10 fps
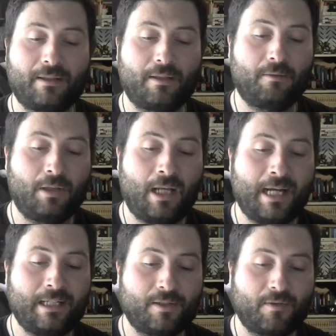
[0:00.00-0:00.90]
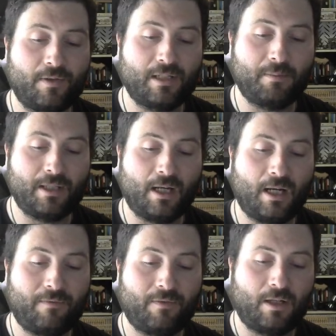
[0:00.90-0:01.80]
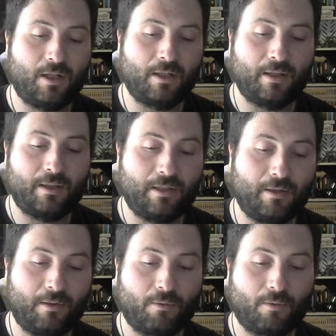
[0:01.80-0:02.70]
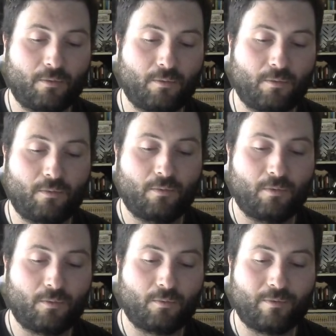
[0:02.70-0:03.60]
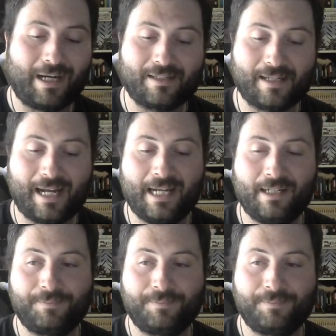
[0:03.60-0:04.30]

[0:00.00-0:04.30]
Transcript: the line is going to be off on the right side.